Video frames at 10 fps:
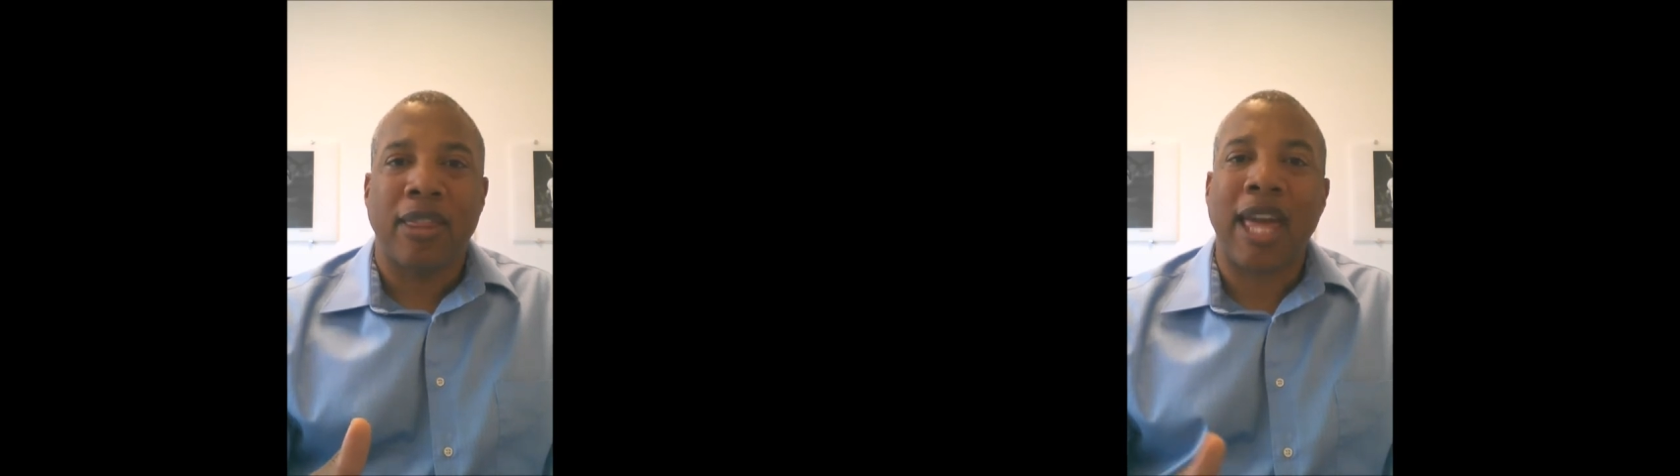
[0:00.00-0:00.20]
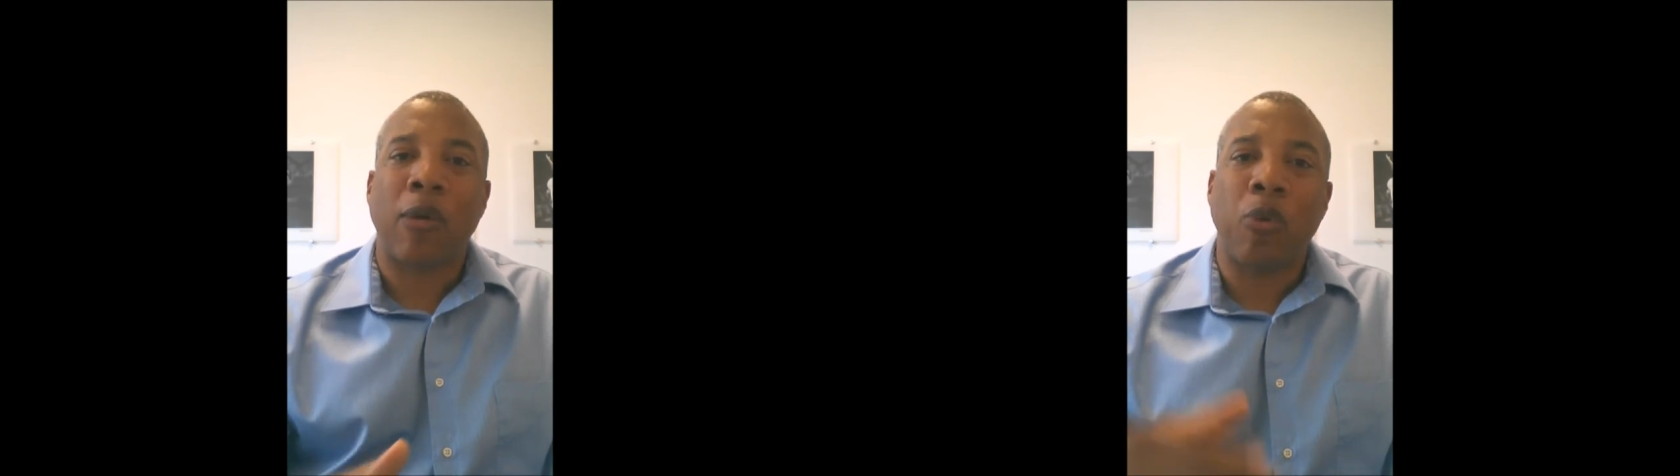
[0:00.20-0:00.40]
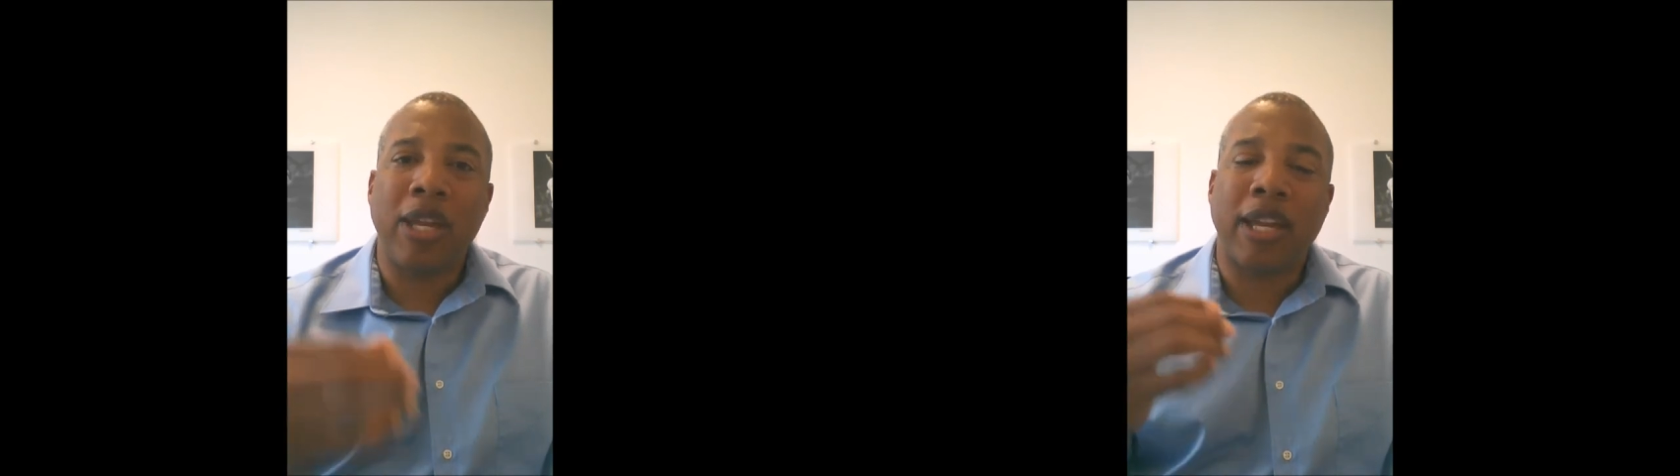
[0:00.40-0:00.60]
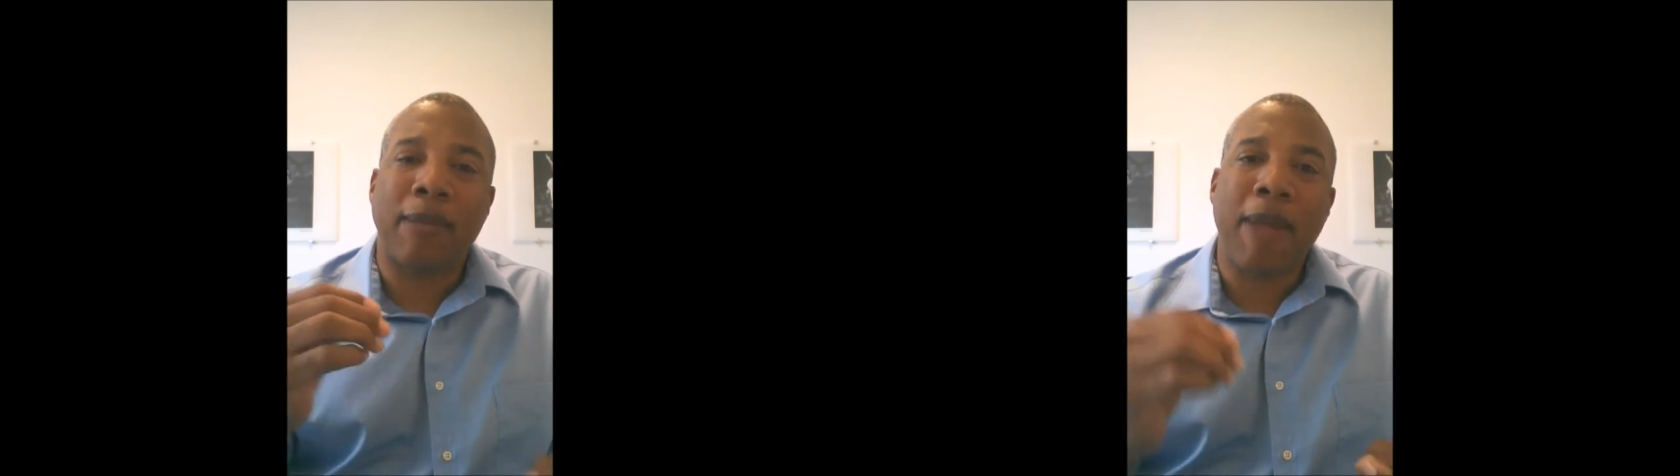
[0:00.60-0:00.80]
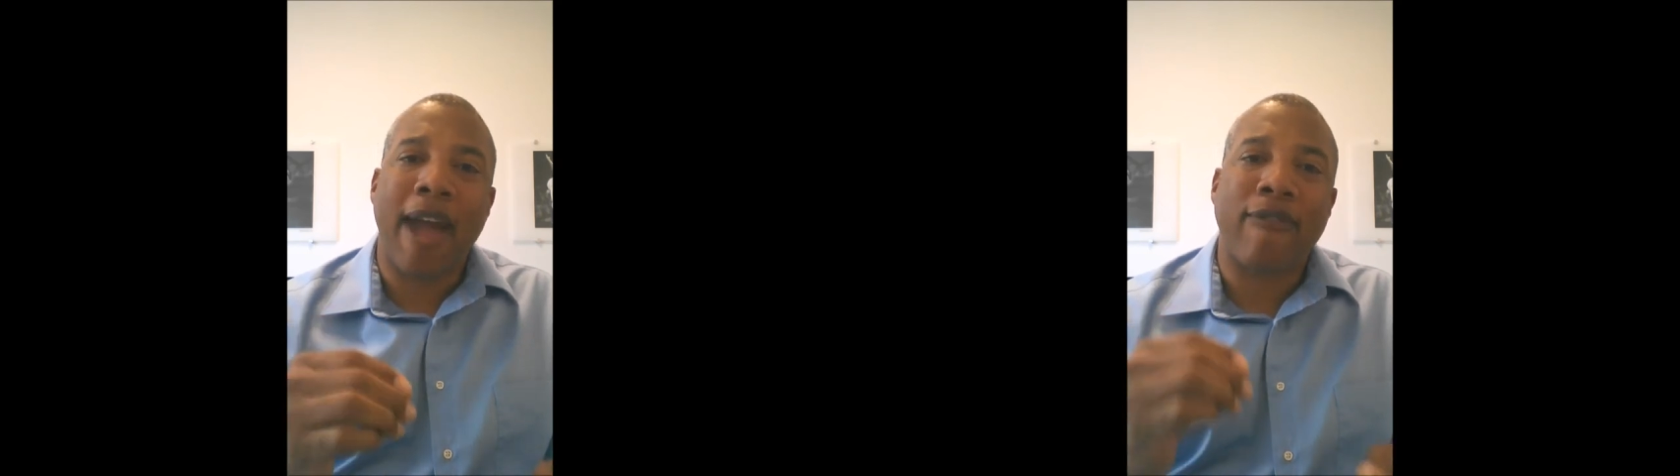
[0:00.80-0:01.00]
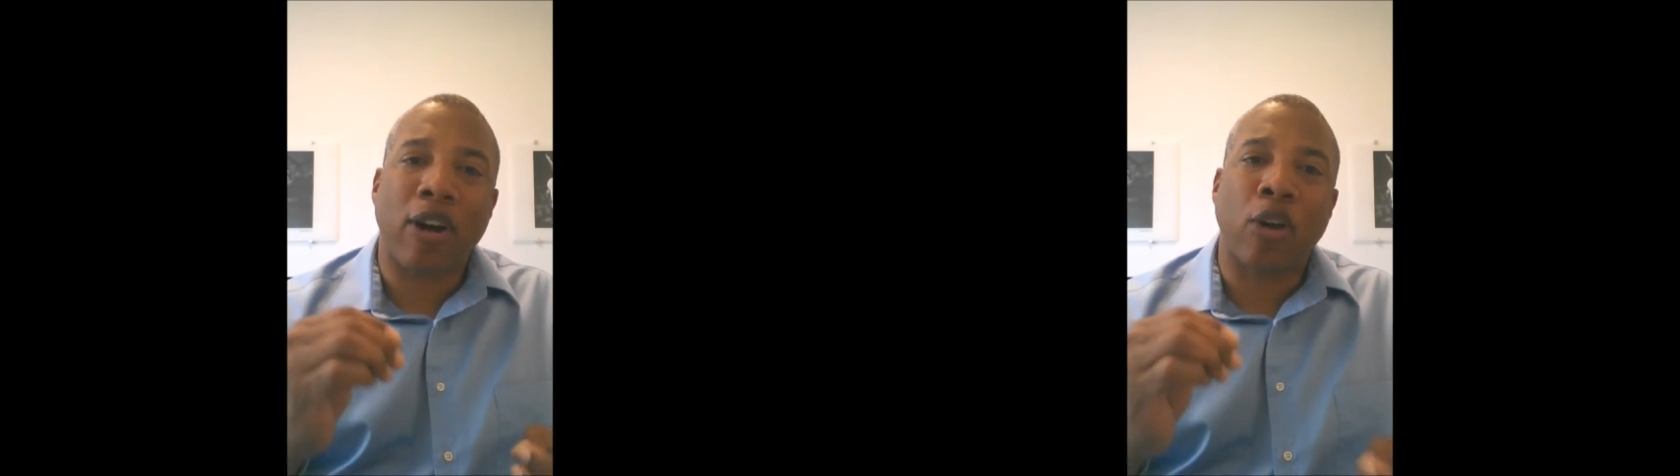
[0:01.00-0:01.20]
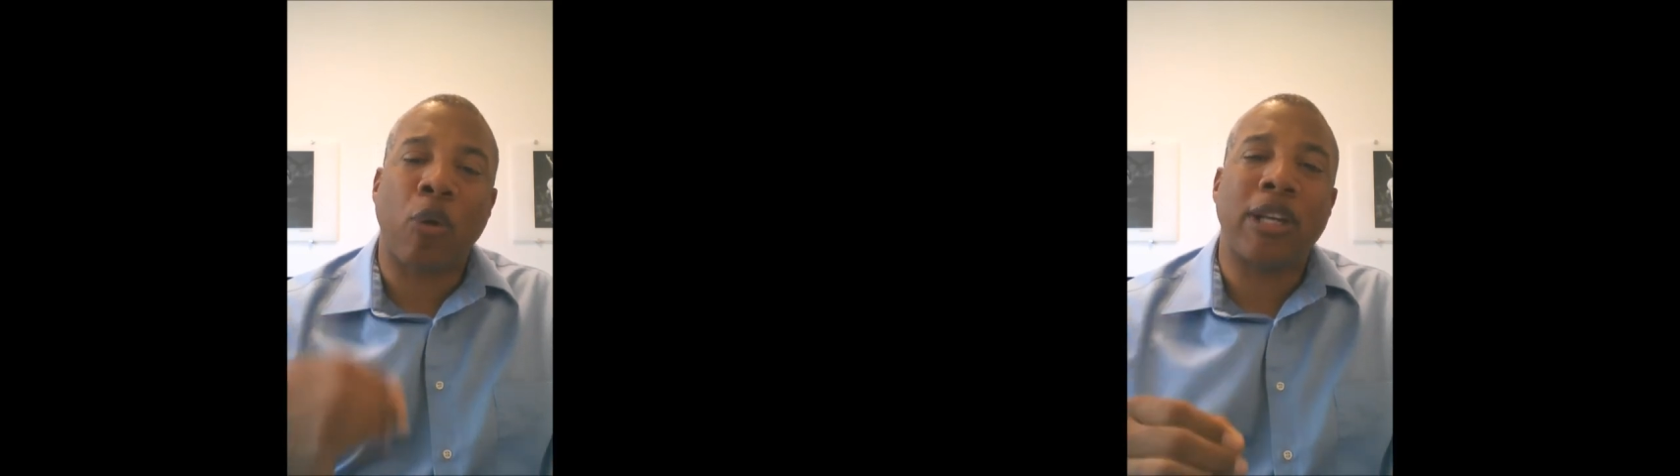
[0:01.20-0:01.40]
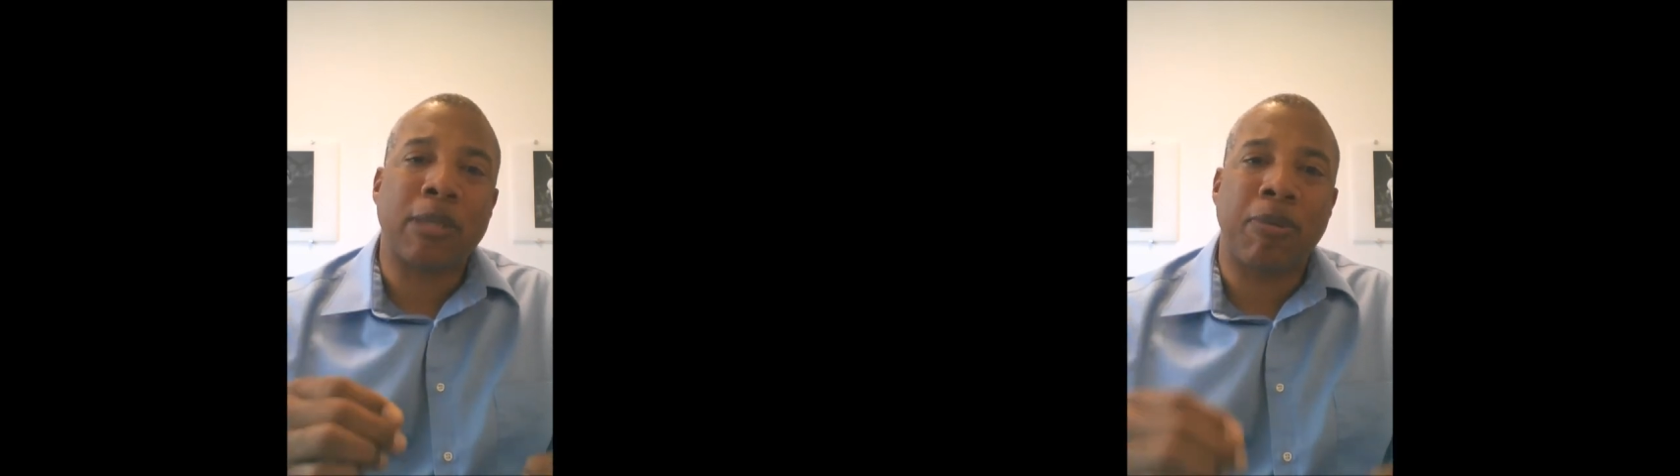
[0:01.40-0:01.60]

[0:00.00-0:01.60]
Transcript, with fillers: that we can have our greatest